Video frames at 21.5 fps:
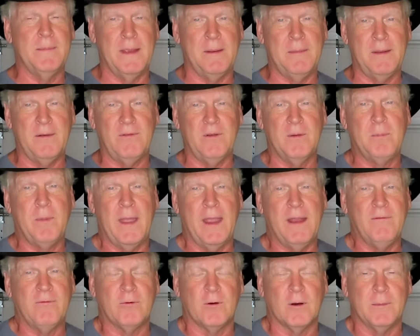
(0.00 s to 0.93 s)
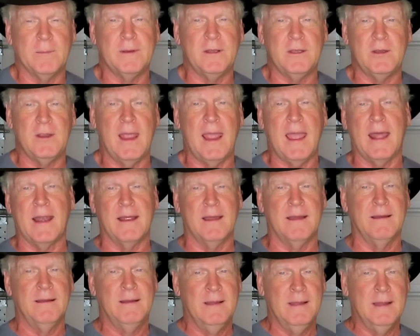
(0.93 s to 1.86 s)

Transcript: Maybe if you paid for them and you had a